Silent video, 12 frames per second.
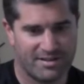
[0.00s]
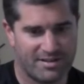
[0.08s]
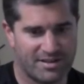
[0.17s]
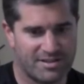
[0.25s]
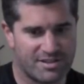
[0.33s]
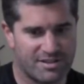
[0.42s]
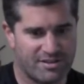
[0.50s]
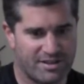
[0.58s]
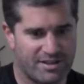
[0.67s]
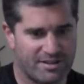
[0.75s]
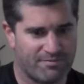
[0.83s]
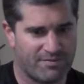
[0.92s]

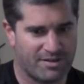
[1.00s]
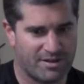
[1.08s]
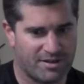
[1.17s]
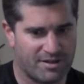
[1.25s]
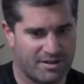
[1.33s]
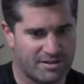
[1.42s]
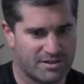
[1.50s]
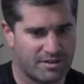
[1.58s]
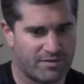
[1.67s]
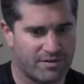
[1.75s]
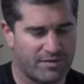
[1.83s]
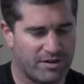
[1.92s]
engineering uh,
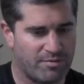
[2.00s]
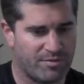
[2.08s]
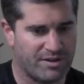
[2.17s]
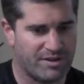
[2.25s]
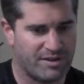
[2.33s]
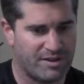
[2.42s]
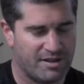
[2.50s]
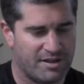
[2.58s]
software development